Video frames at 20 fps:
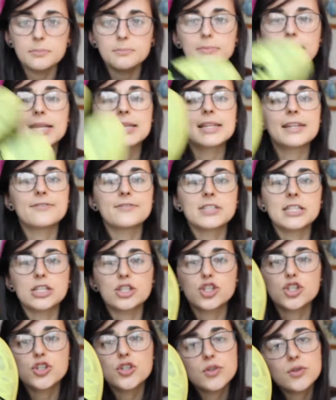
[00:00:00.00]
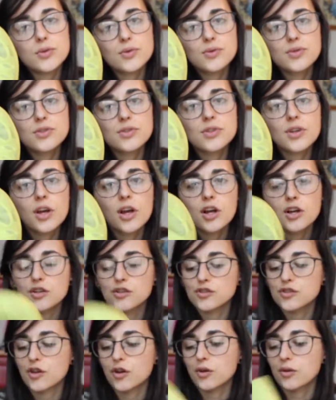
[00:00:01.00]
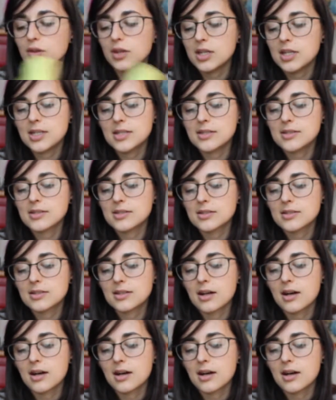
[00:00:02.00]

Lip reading: my lifting shoes. So these,